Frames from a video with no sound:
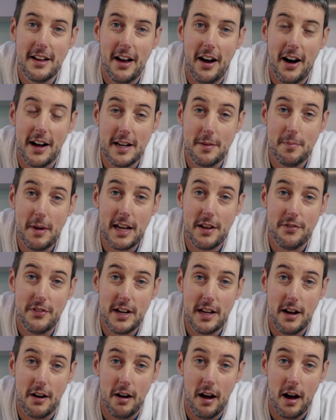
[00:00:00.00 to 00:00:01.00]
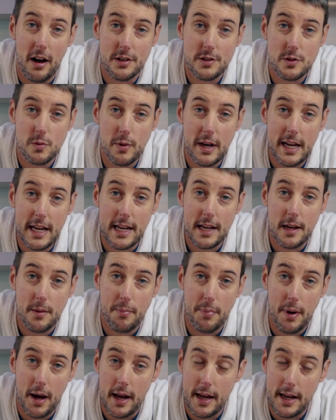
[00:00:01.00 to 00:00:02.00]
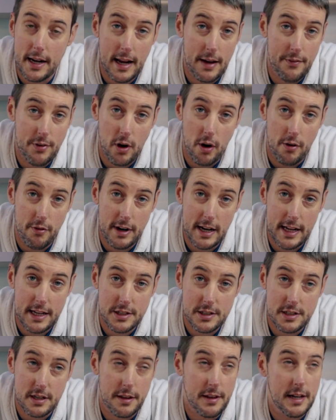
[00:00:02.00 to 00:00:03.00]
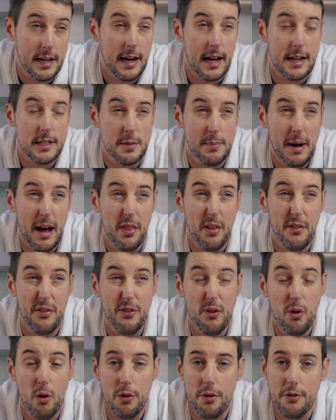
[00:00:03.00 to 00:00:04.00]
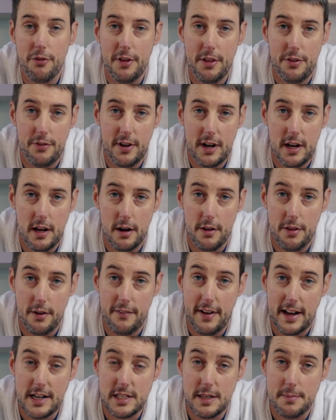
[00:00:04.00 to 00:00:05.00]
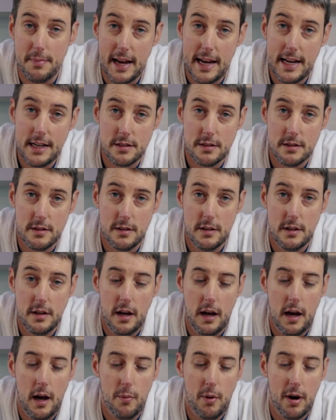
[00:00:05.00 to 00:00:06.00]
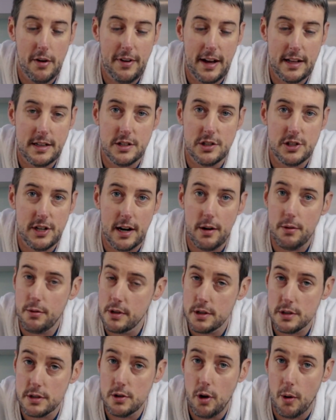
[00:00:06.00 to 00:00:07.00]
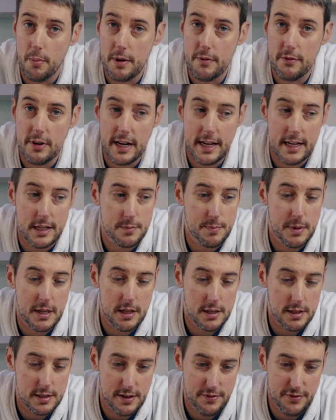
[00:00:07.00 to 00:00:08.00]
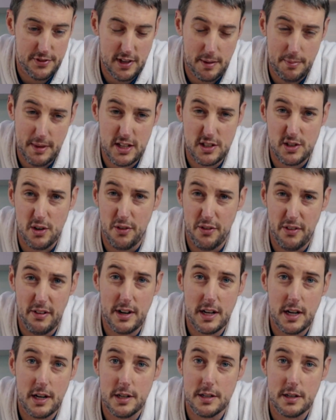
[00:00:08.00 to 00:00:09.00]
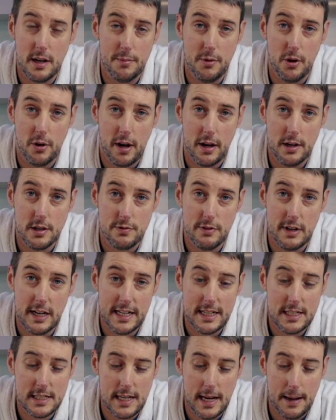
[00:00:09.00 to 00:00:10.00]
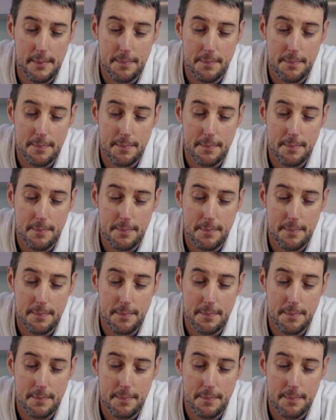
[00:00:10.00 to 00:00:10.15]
I did make a video last week, but it never got released. I think that's about the 4th or 5th video that I've actually made while I've had this channel that's not been released, because if something's not very good, I'm not going to release it.